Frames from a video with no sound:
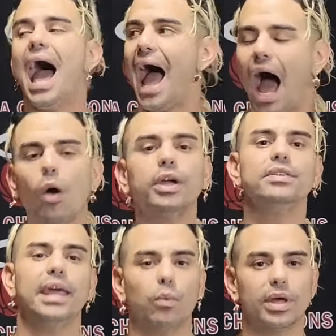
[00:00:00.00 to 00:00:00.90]
How
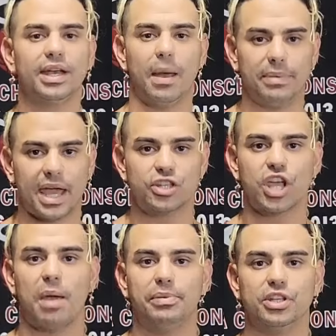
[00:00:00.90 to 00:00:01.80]
can they win an NBA
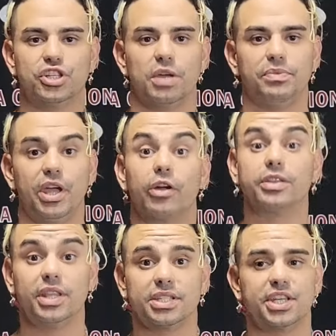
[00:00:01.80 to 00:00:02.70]
championship
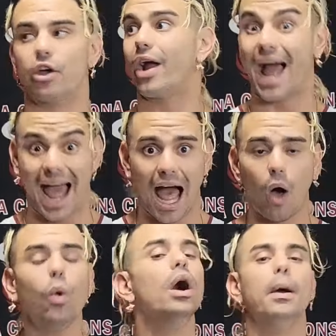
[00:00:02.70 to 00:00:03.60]
this year?
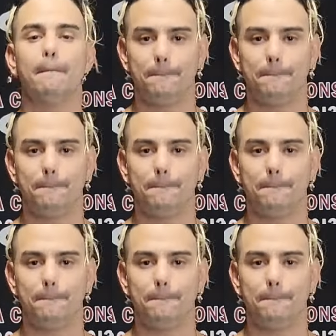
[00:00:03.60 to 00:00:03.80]
How?